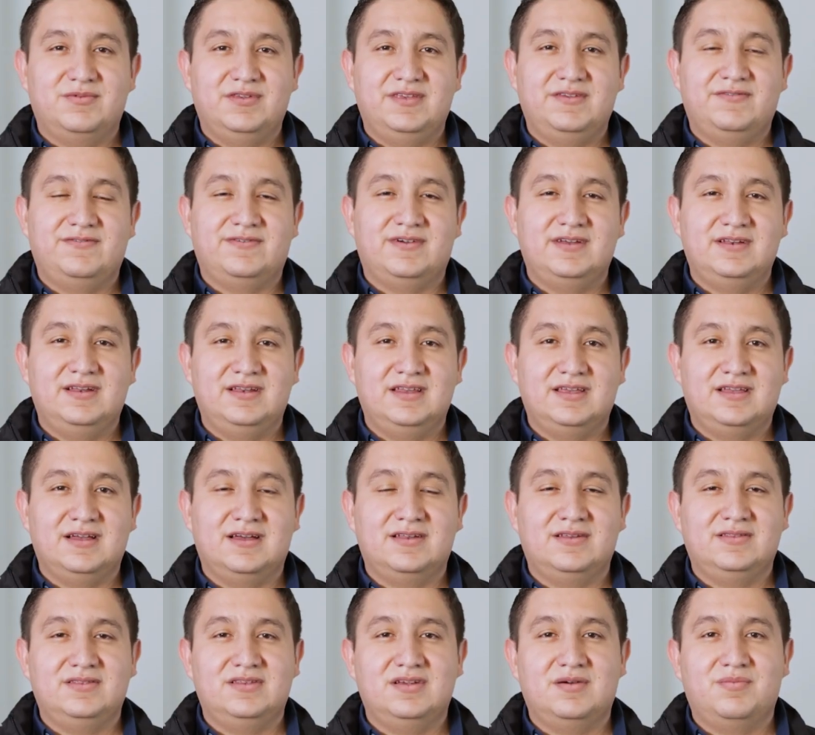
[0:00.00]
we finally
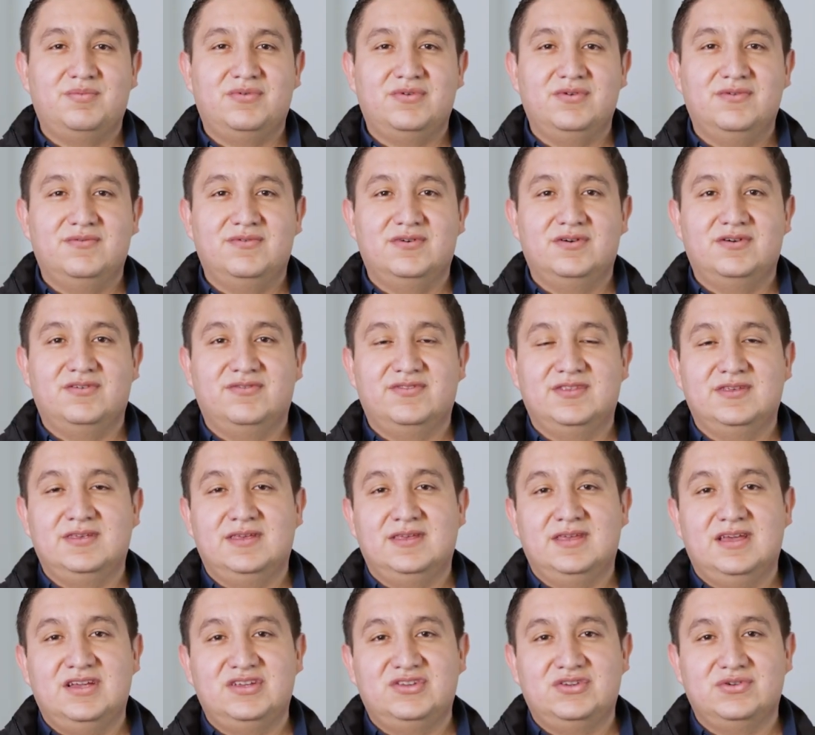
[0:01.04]
gotten the approval of
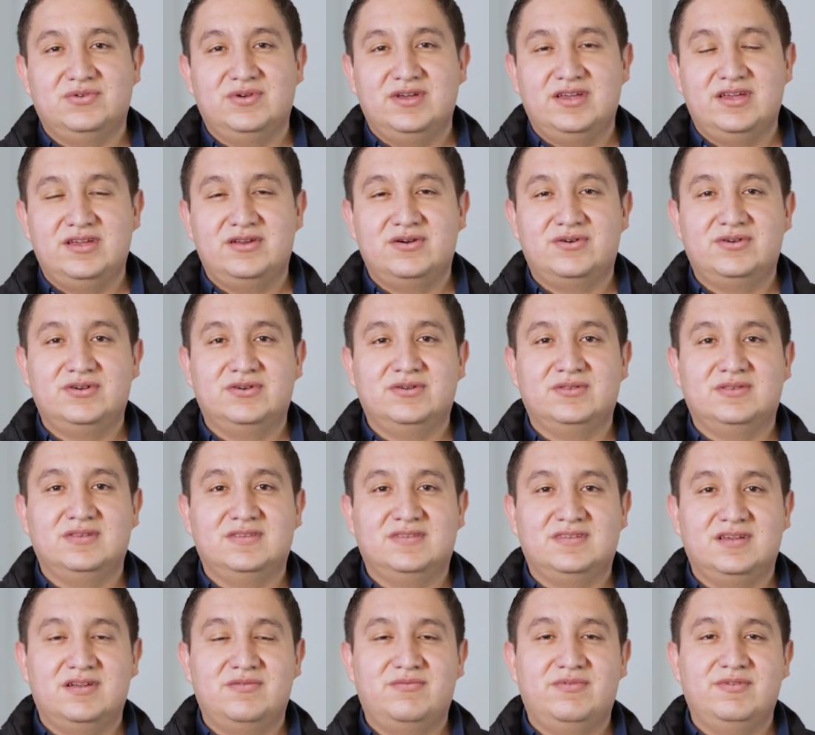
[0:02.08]
the HOA or your
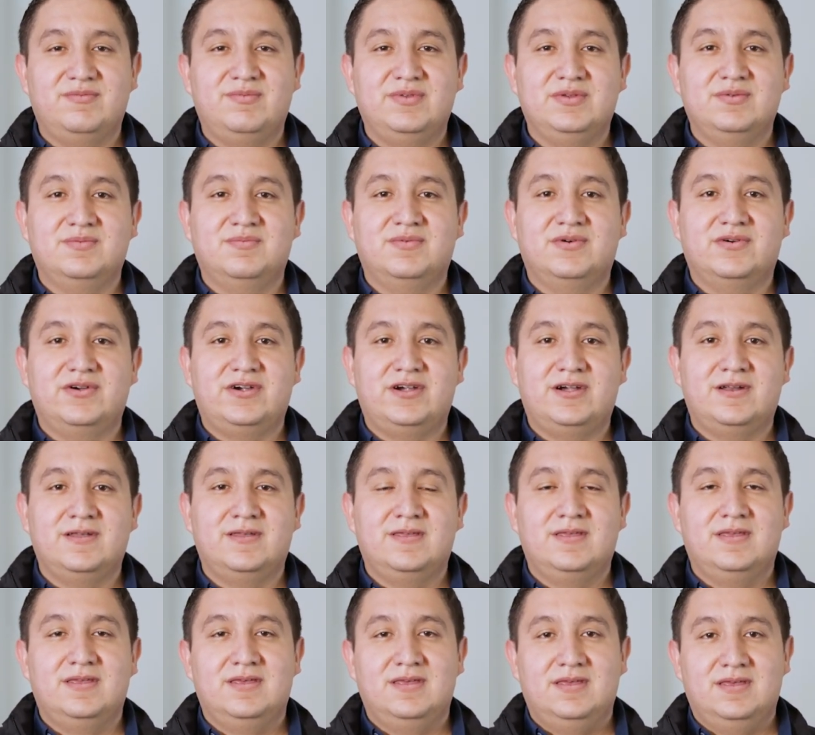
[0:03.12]
design review board,
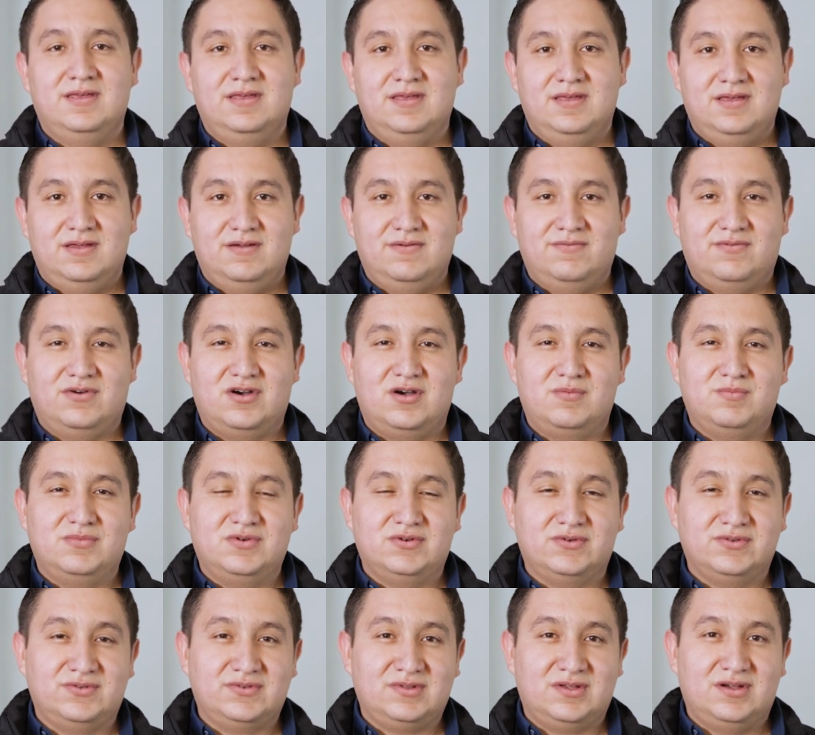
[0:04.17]
for our
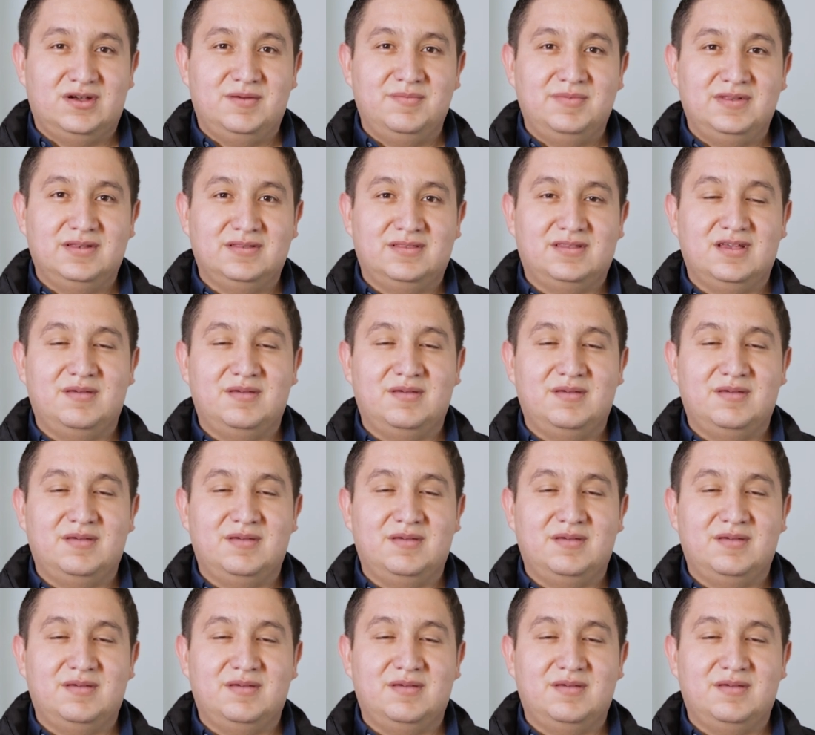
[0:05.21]
most common